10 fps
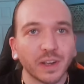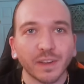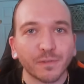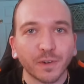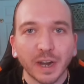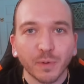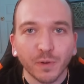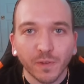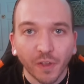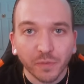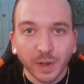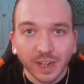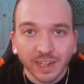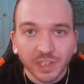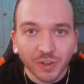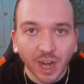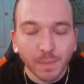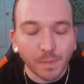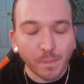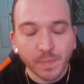know, for anyone who follows me on
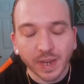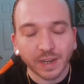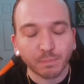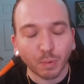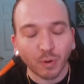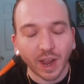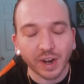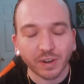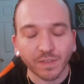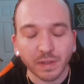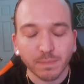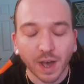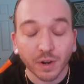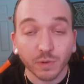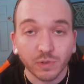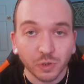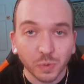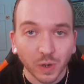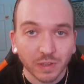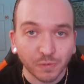Instagram, I'm a big proprietor of the motto, do
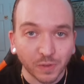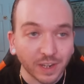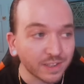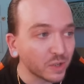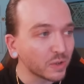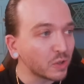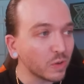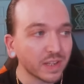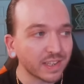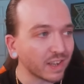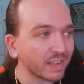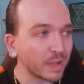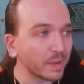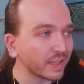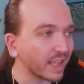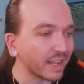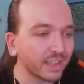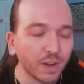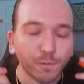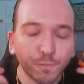what's fun. So as soon as I saw something
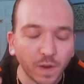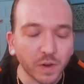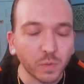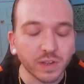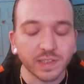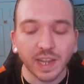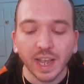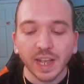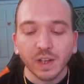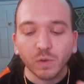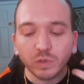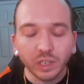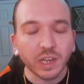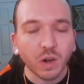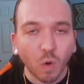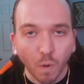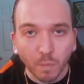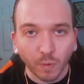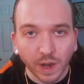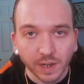that, you know, fun was really
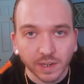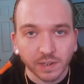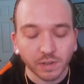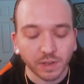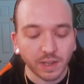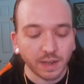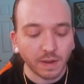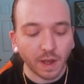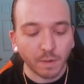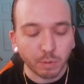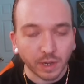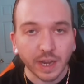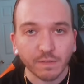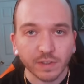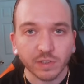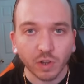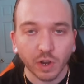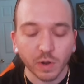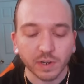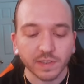incorporated into the play of this
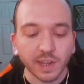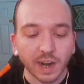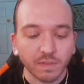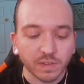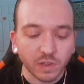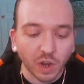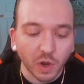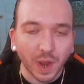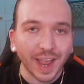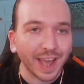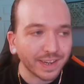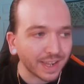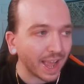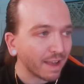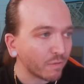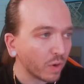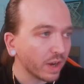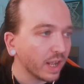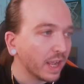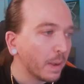yo-yo and design of this yo-yo, I had to have
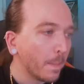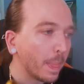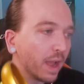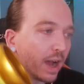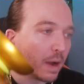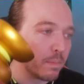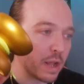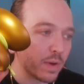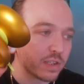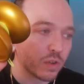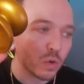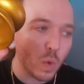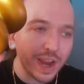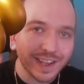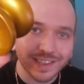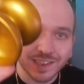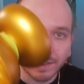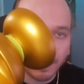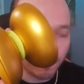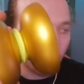one. But anyway, so the weight is
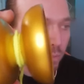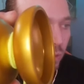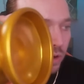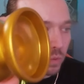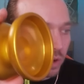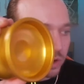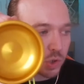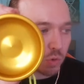64.1